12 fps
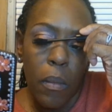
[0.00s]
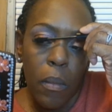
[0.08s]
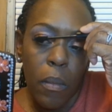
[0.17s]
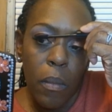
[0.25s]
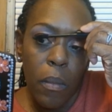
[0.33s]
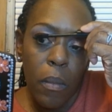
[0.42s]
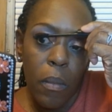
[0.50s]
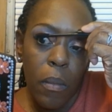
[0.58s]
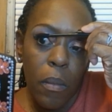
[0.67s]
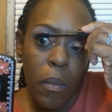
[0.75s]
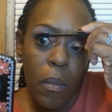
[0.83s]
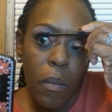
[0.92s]

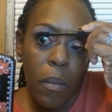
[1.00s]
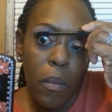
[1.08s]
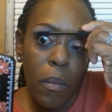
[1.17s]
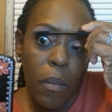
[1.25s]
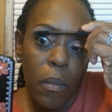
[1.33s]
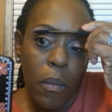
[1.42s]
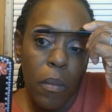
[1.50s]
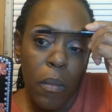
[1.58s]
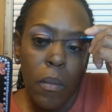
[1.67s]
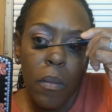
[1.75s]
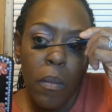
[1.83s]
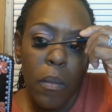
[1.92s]

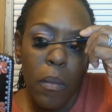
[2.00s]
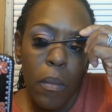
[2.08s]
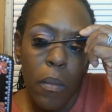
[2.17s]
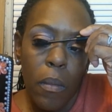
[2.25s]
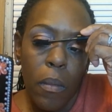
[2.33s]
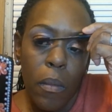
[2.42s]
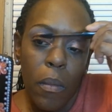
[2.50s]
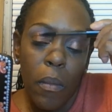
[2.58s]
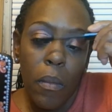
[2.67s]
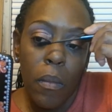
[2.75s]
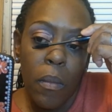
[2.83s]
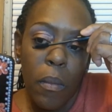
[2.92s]

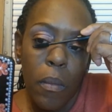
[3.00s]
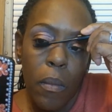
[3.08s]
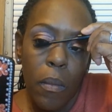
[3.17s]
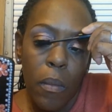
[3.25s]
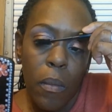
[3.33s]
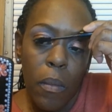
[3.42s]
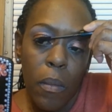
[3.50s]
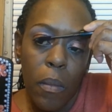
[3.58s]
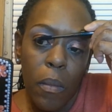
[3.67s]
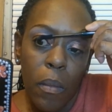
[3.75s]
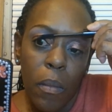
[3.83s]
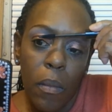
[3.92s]

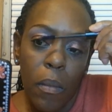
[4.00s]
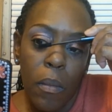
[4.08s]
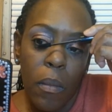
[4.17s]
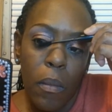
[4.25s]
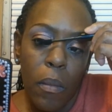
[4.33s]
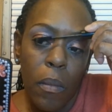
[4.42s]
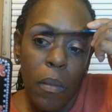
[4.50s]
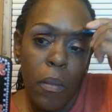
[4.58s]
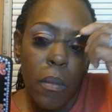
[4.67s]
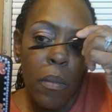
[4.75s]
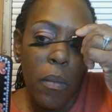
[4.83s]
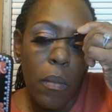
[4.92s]

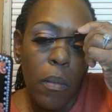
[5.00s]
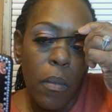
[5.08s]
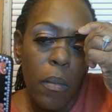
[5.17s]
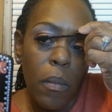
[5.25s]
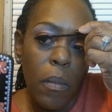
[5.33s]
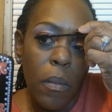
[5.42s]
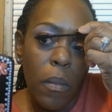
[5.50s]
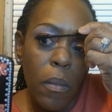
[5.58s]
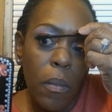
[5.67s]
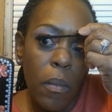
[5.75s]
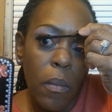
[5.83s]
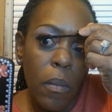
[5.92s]

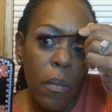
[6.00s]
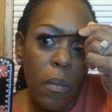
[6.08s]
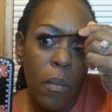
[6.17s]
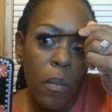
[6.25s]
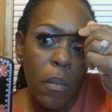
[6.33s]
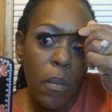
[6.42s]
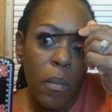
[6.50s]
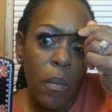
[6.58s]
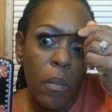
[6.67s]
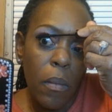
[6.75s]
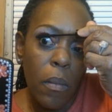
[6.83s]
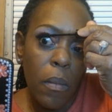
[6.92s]

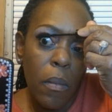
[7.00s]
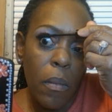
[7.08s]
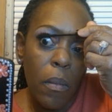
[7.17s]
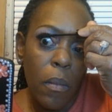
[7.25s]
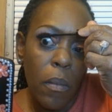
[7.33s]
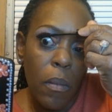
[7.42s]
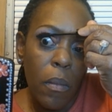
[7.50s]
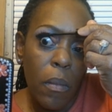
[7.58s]
[no speech]